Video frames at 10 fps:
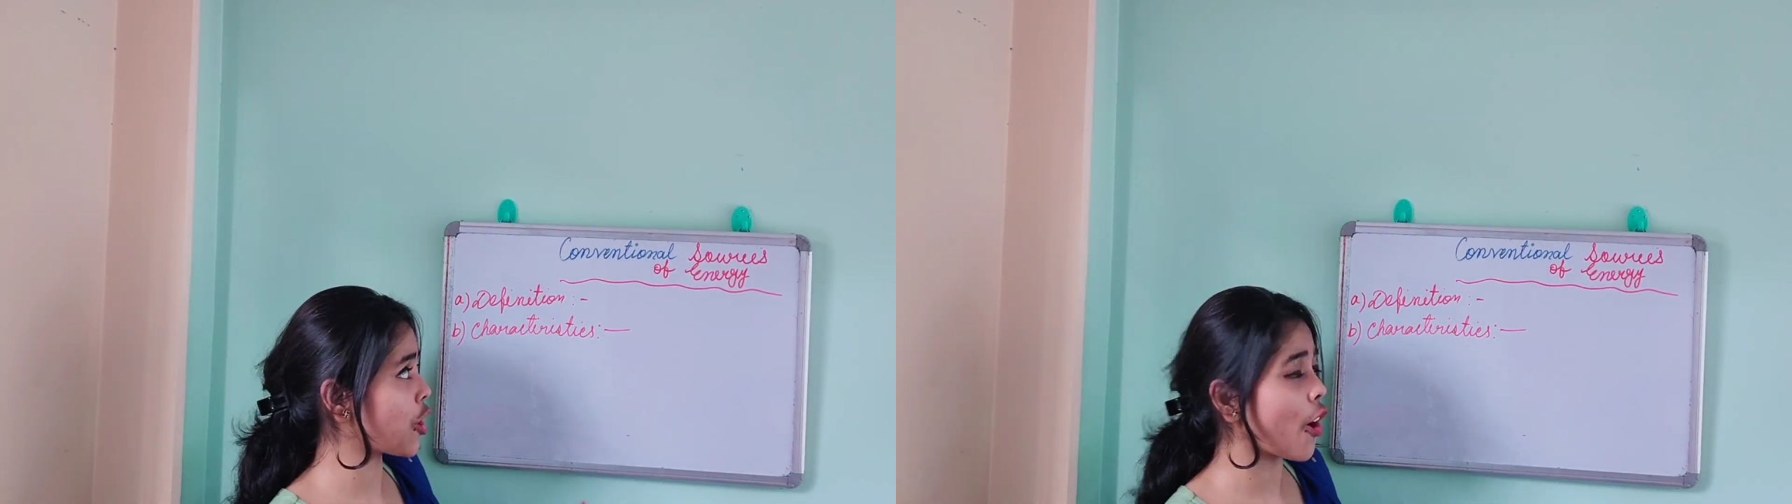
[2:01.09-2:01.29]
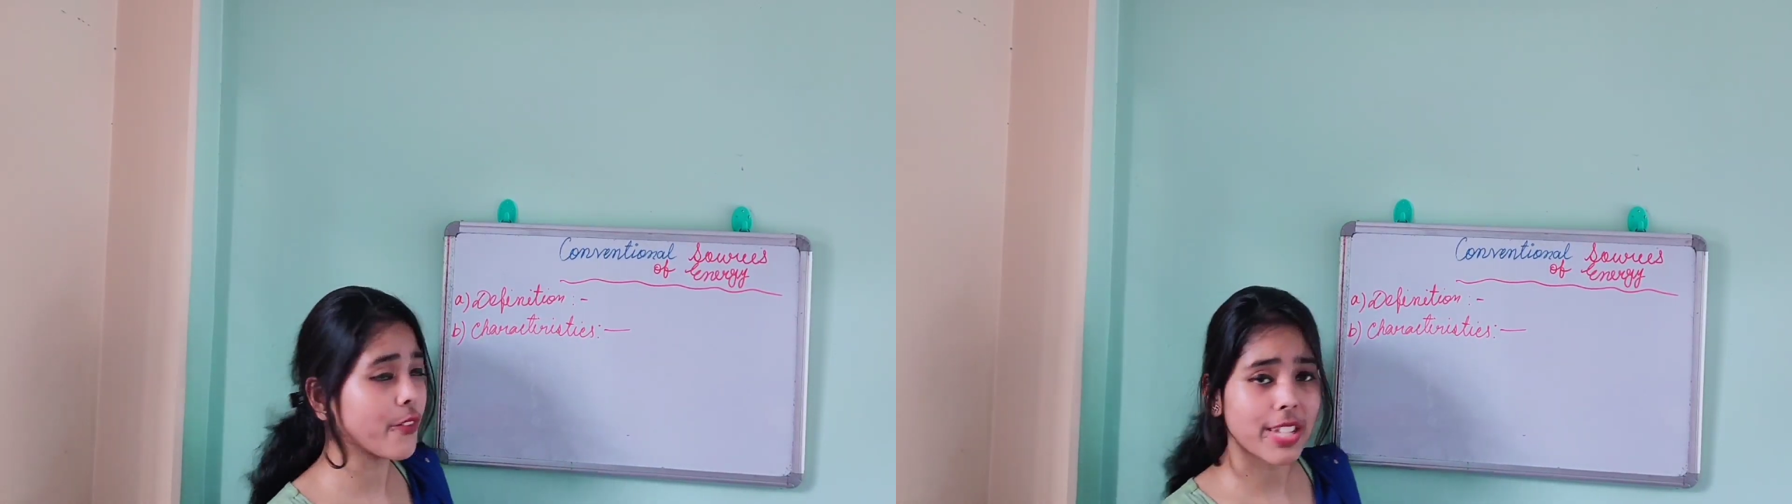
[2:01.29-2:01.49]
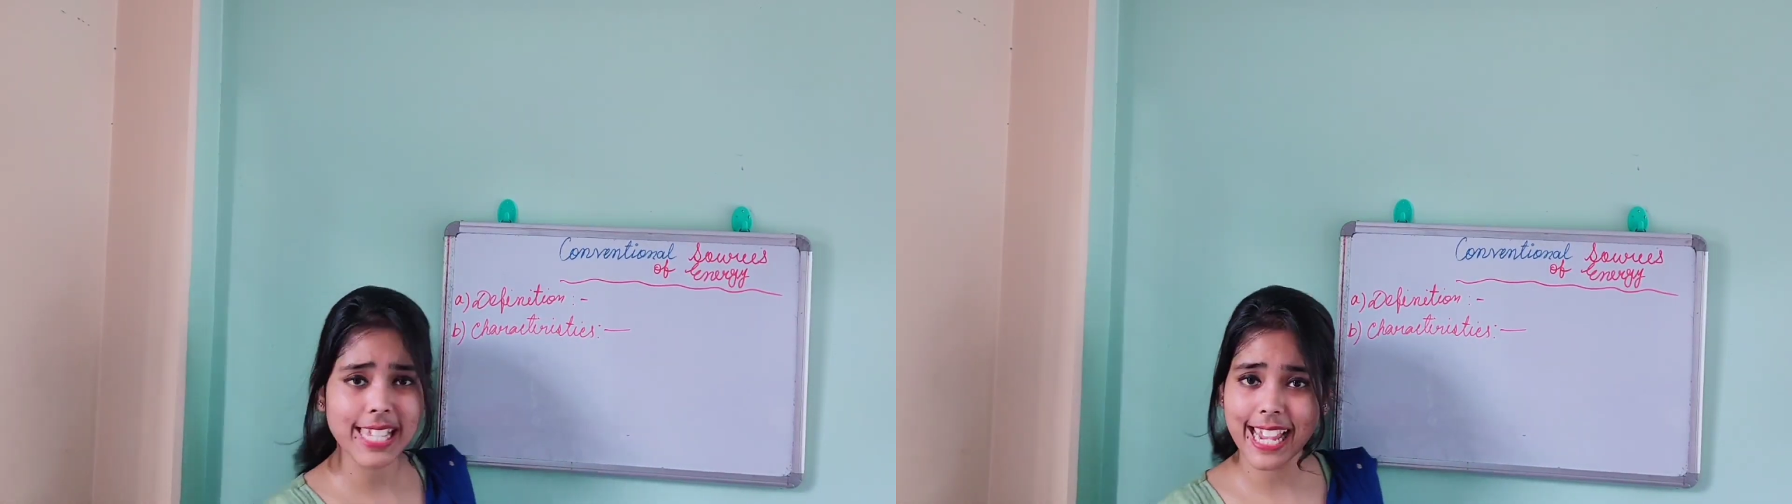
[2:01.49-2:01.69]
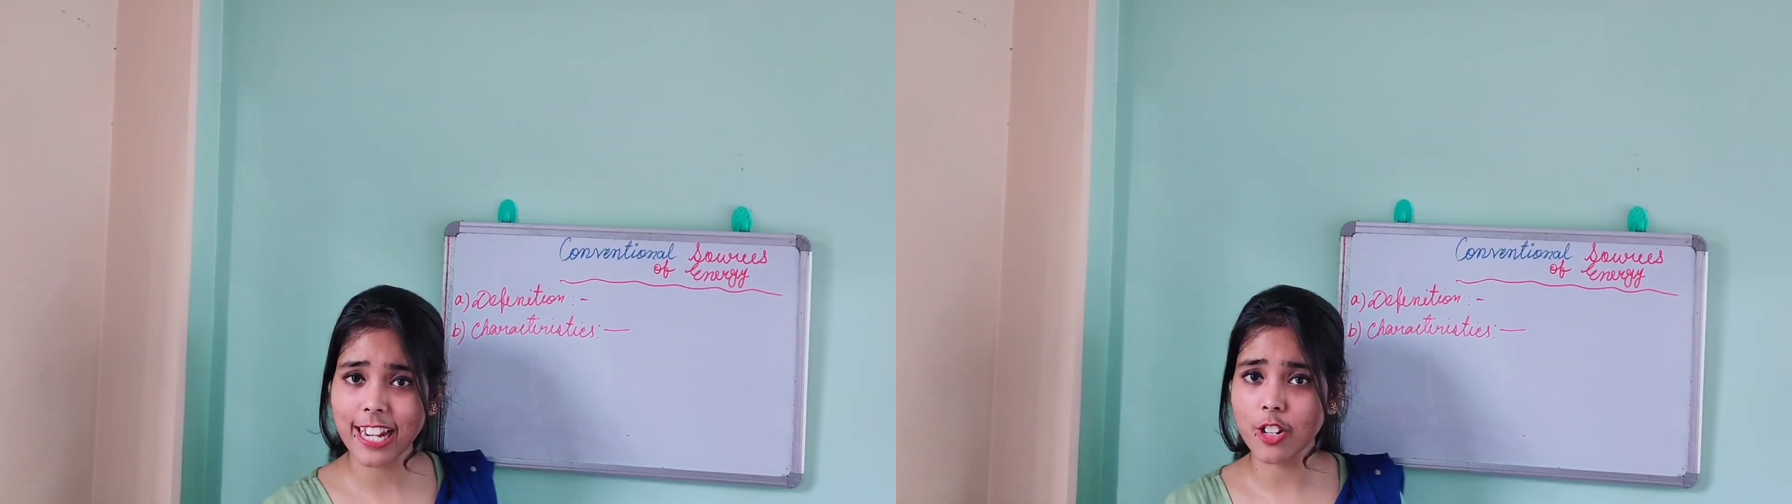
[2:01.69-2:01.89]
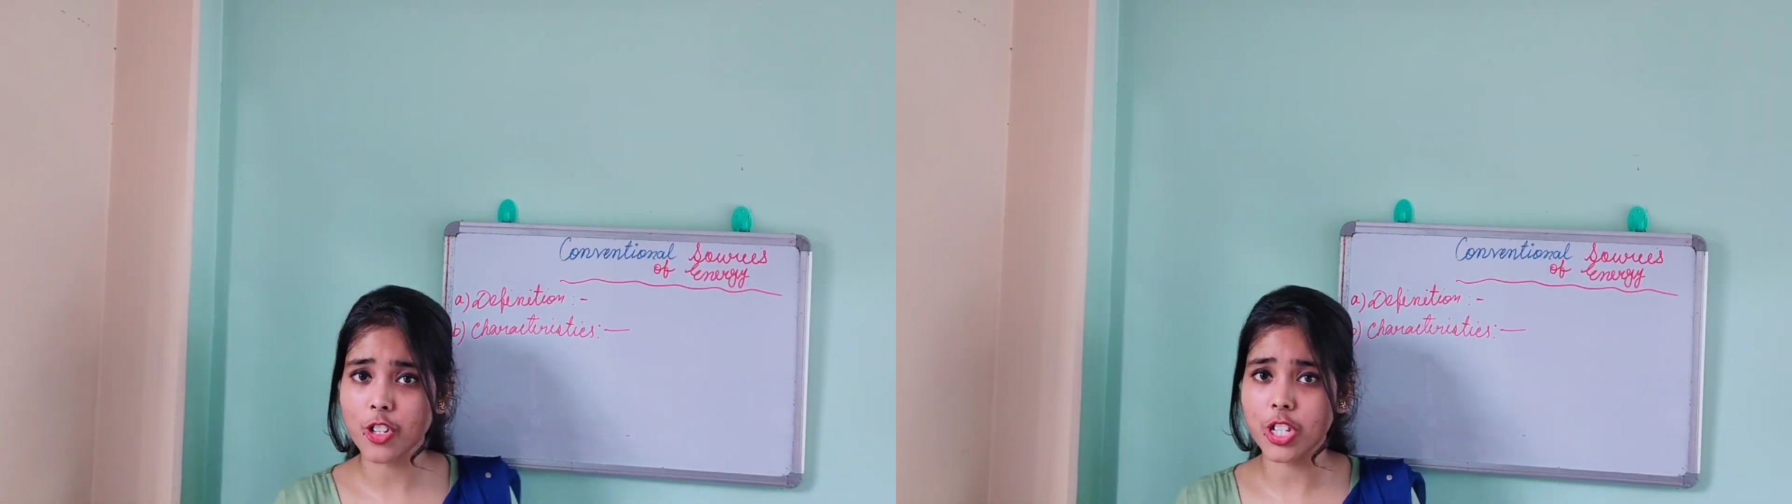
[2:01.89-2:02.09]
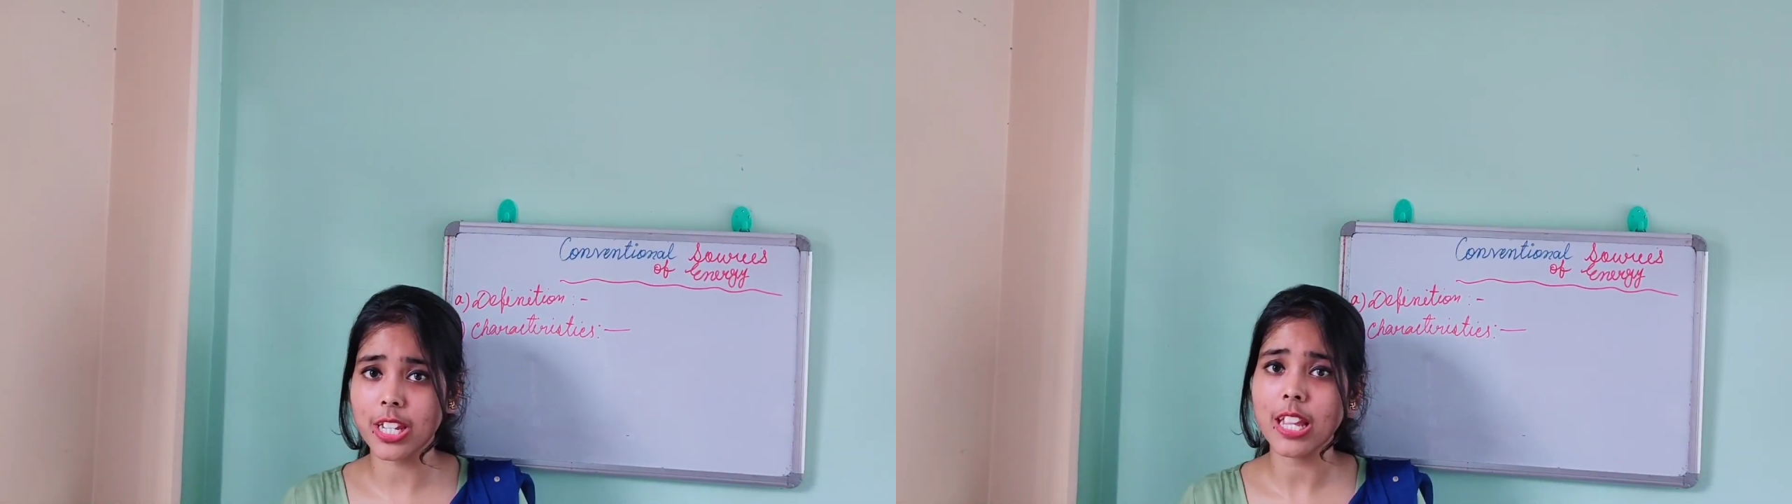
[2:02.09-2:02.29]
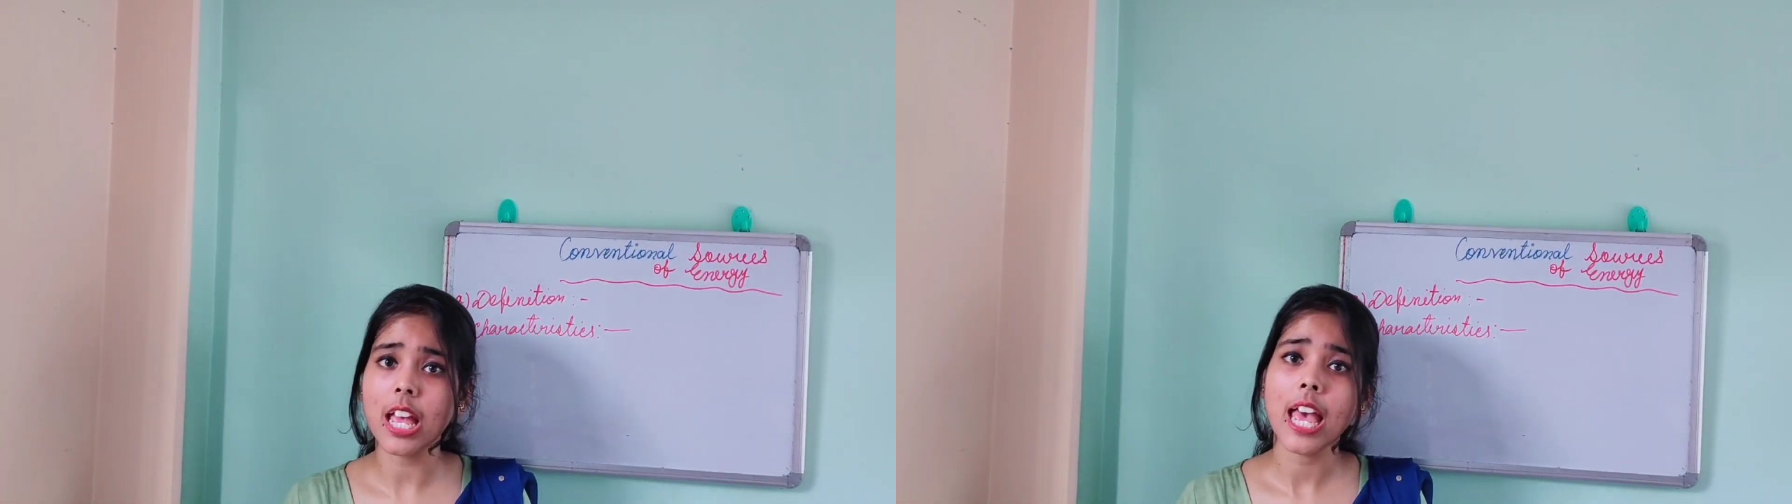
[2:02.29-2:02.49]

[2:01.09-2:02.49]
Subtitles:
of this energy,